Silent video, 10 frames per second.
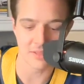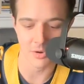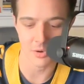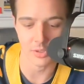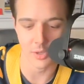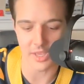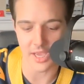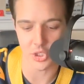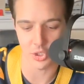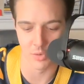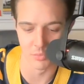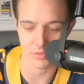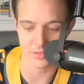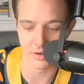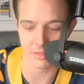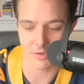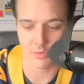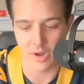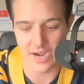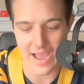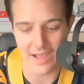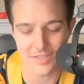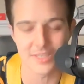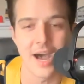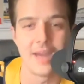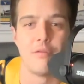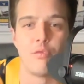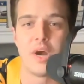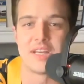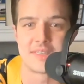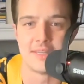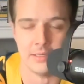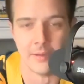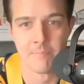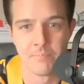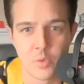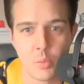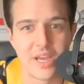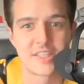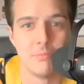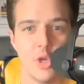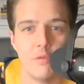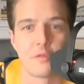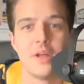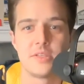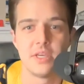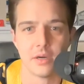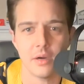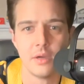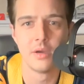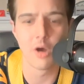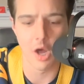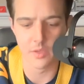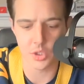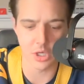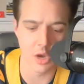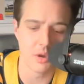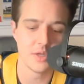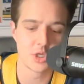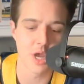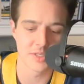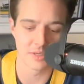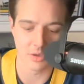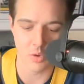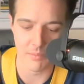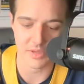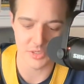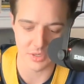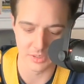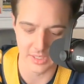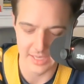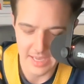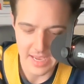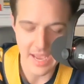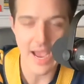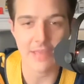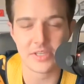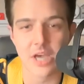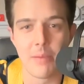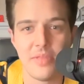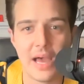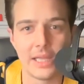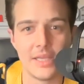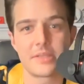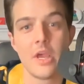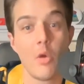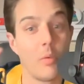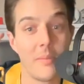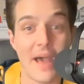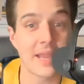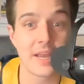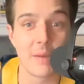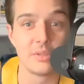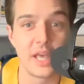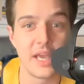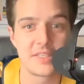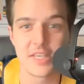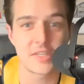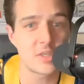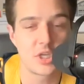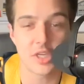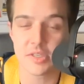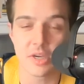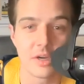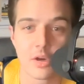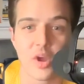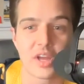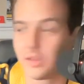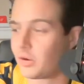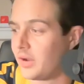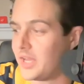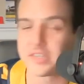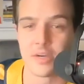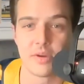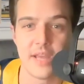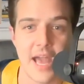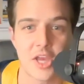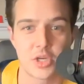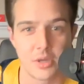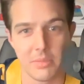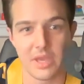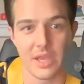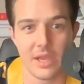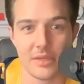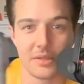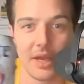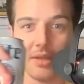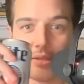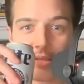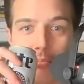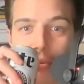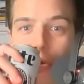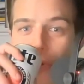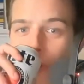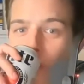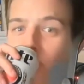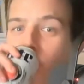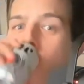their new location on Route 33 right outside of Weston. We got some new friends here on the show, and Johnson Equipment certainly at the top of that list. We'll be back in a couple days. This is just a quick little instant reaction of me and some booze and